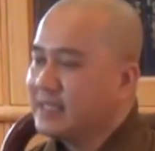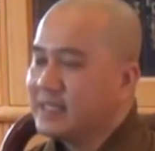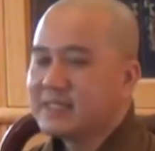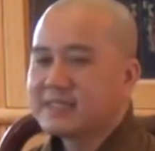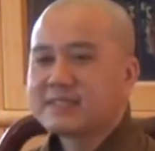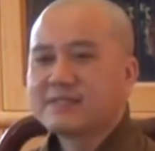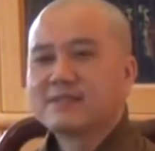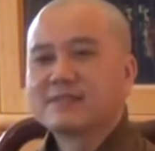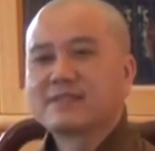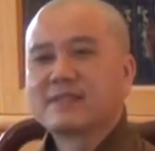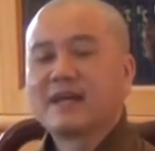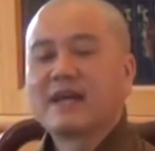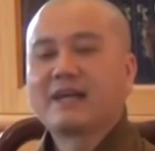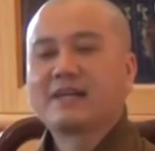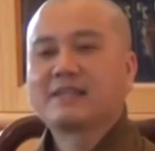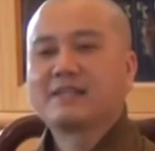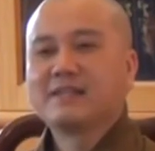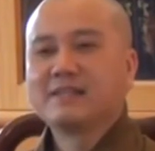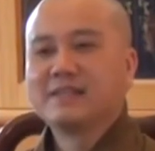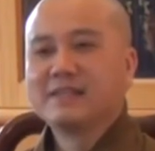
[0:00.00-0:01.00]
this
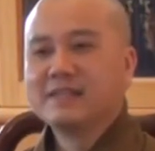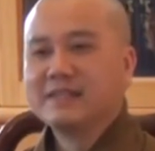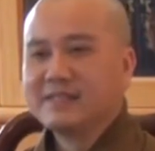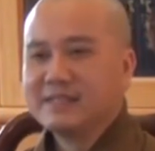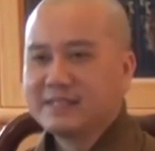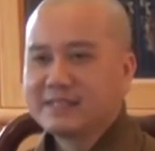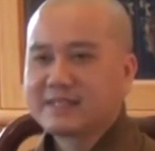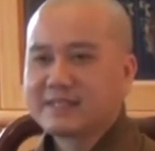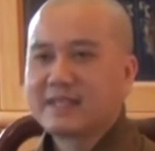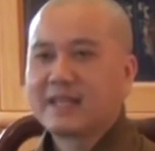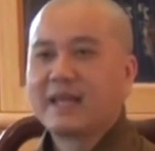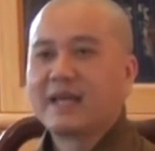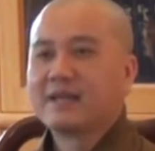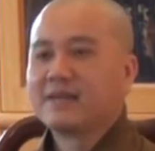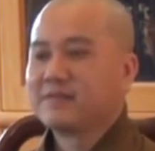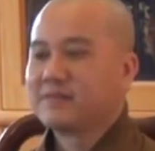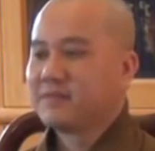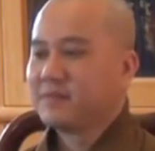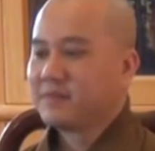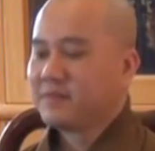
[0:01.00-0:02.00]
society, in this
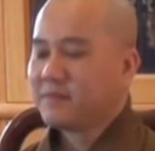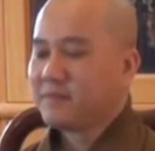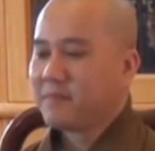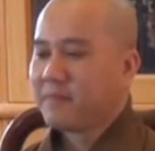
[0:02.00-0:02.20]
life,